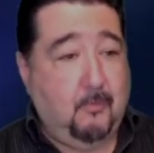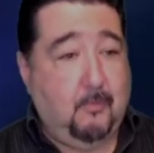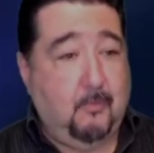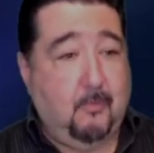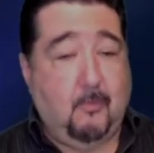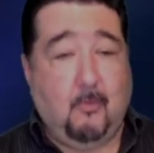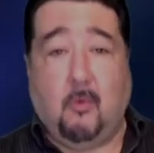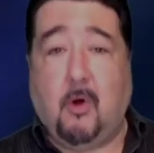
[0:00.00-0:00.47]

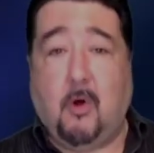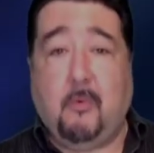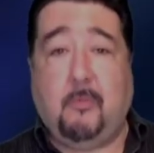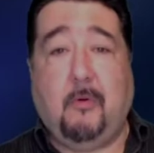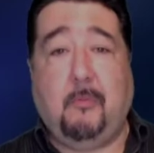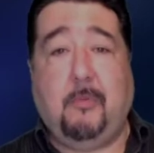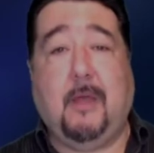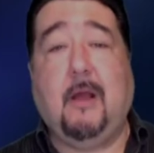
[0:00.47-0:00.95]
weren't
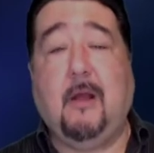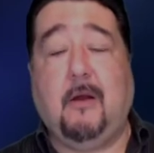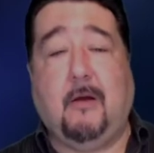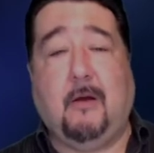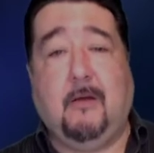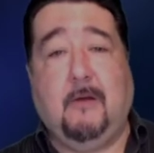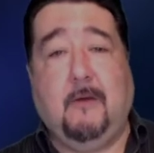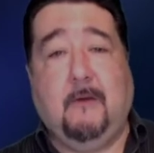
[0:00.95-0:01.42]

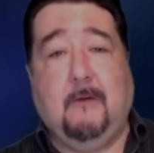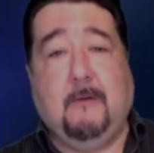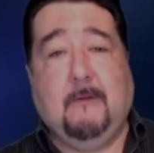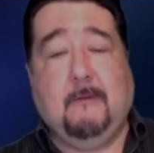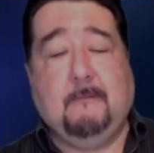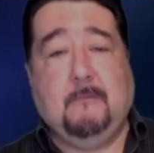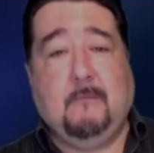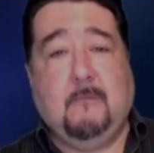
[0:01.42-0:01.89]
prepared.
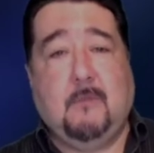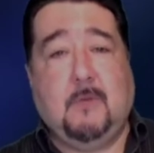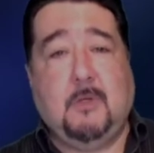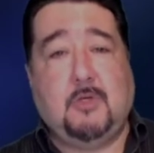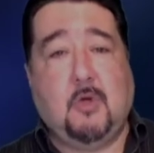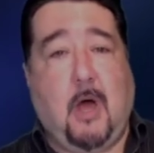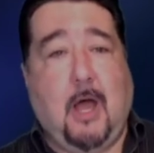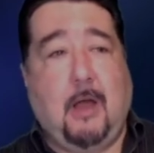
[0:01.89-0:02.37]

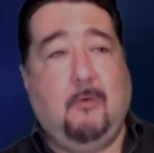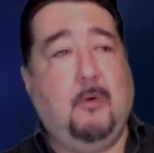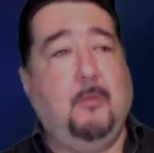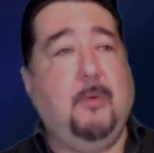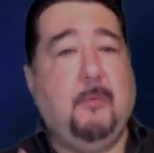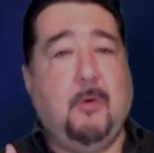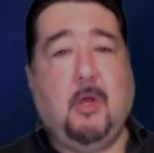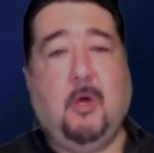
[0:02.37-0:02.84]
So I
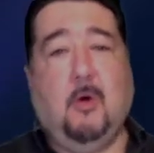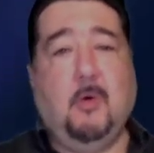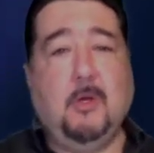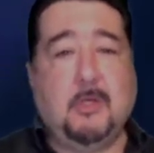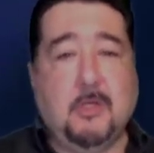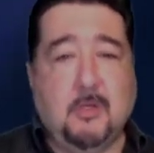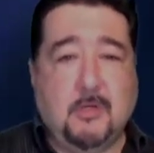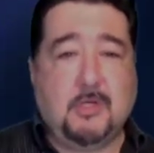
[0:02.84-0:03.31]
remember going
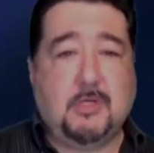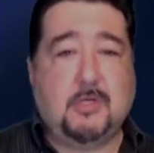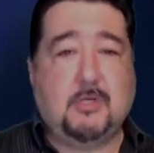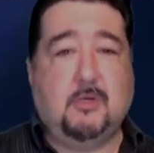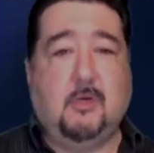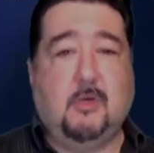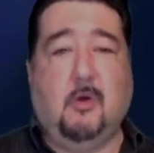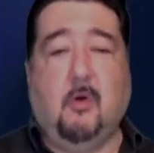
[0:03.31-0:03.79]
to the
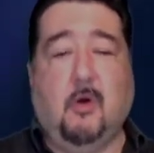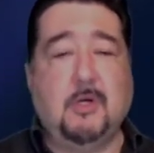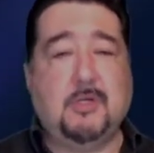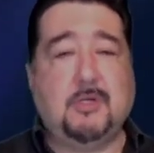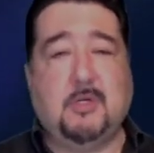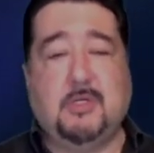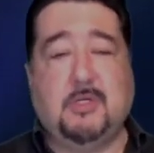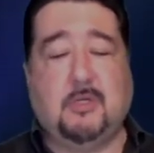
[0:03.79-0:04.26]

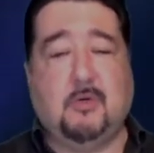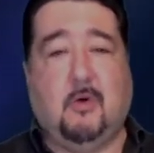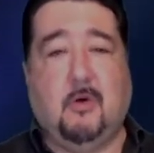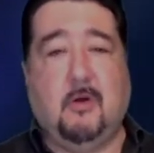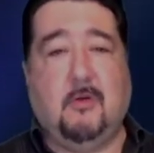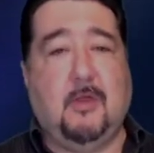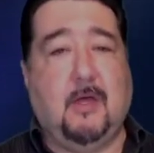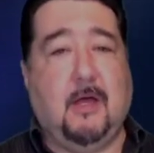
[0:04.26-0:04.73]
grocery
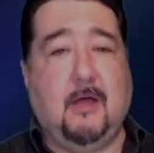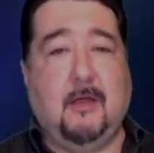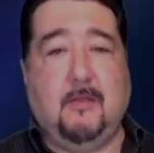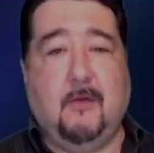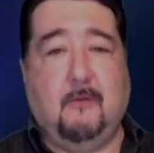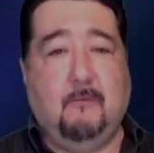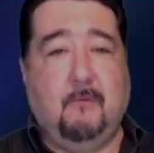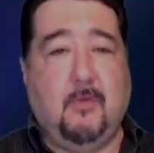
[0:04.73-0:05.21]
store the,
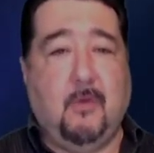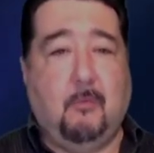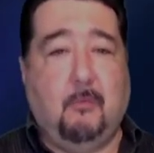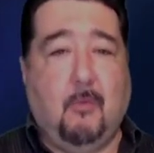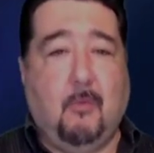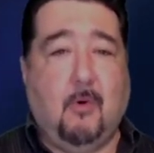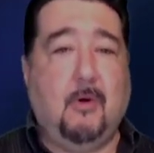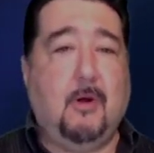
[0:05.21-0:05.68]
the, the
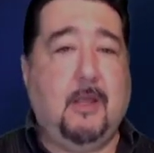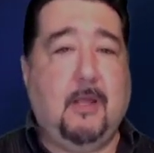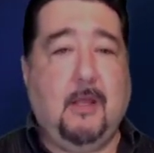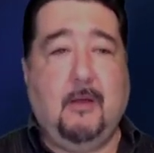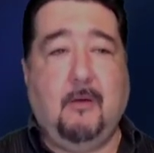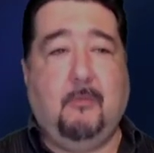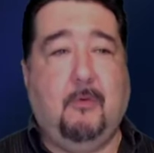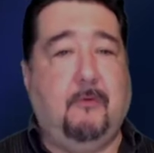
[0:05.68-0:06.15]

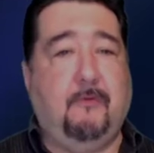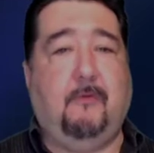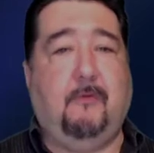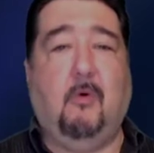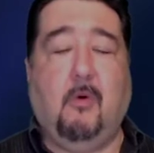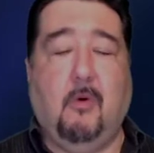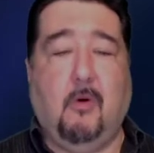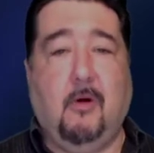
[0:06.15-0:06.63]
morning
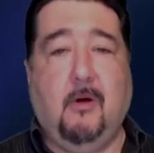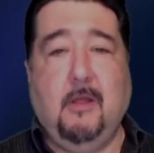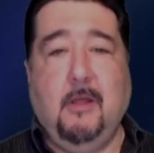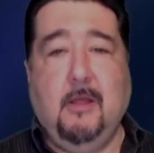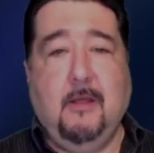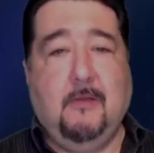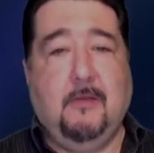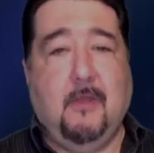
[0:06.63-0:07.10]
before
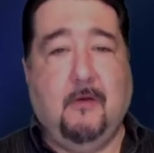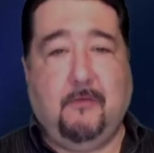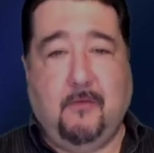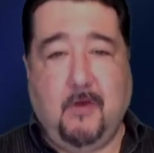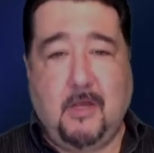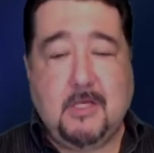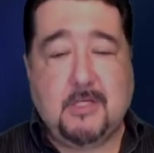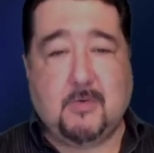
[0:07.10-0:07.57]
the
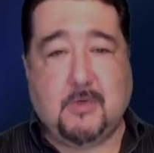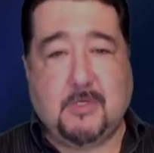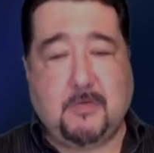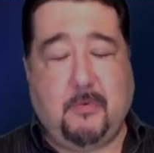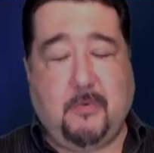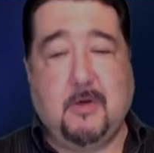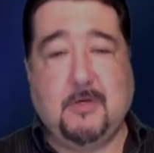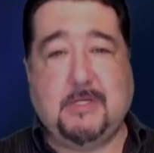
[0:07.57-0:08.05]
freeze was
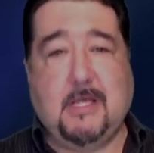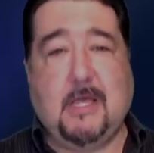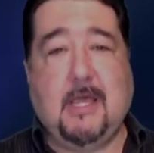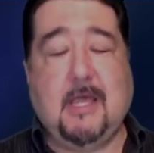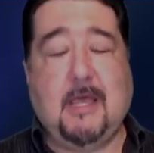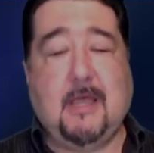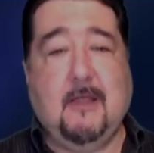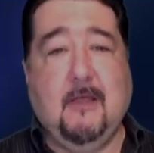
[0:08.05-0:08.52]
supposed to
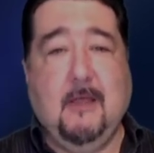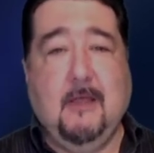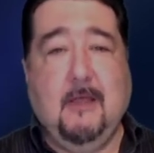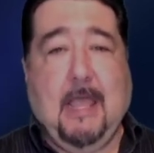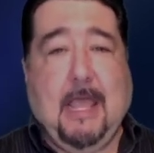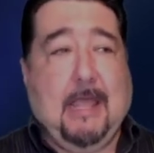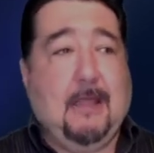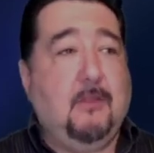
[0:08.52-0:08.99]
hit.
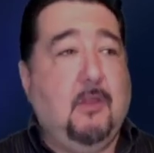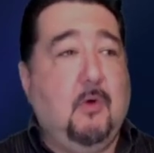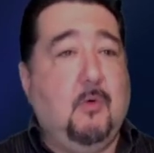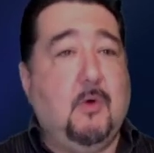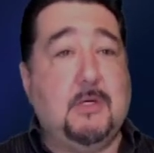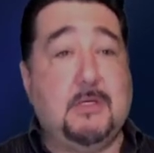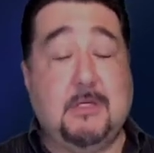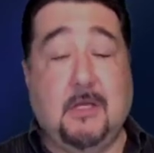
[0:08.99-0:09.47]
And there
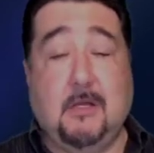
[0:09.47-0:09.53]
was,